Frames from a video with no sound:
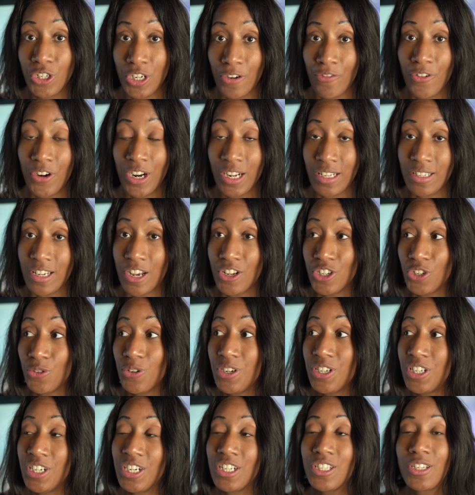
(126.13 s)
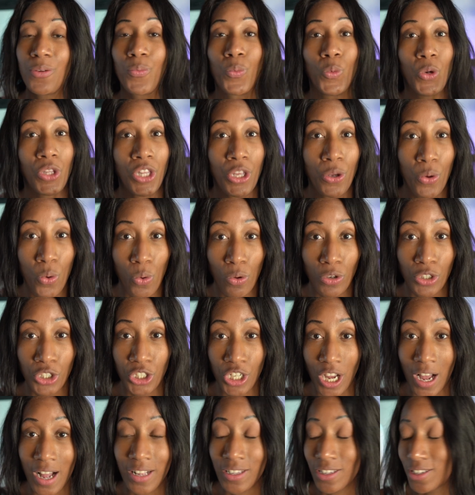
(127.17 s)
different accessories to get some really cool
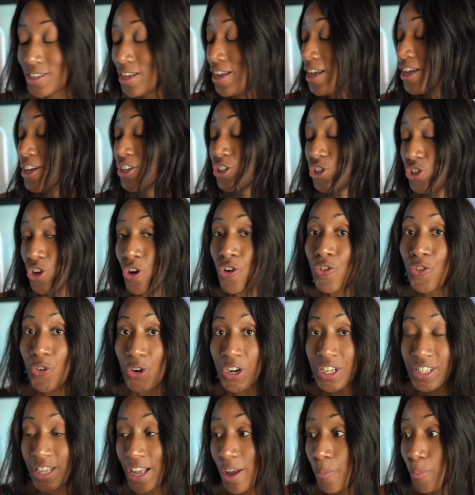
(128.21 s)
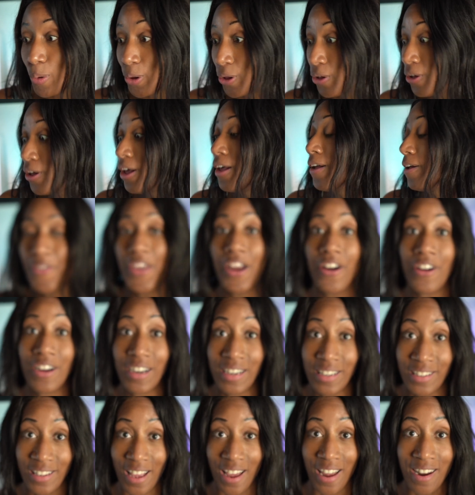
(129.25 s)
shots. So for example, there
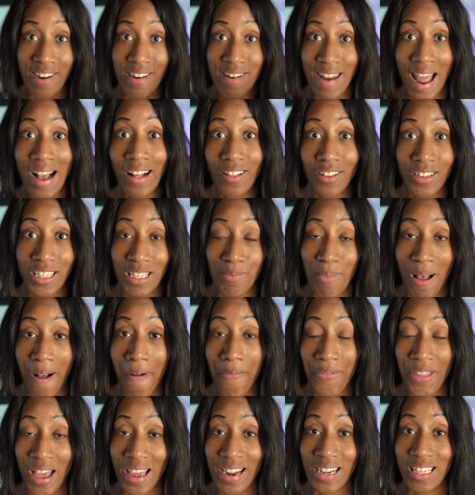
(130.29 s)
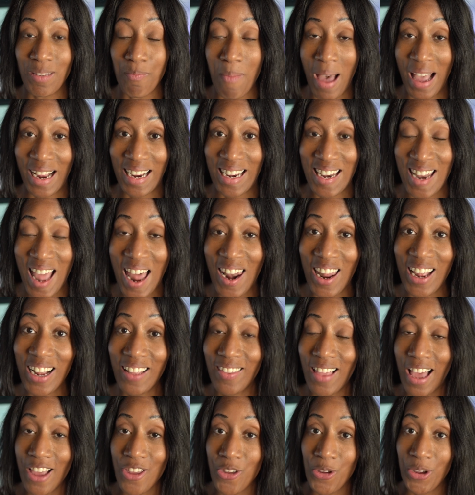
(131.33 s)
is a necklace mount that is magnetic
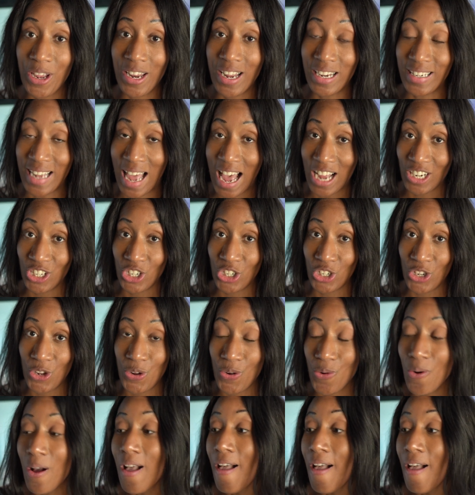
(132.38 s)
that you can attach it to.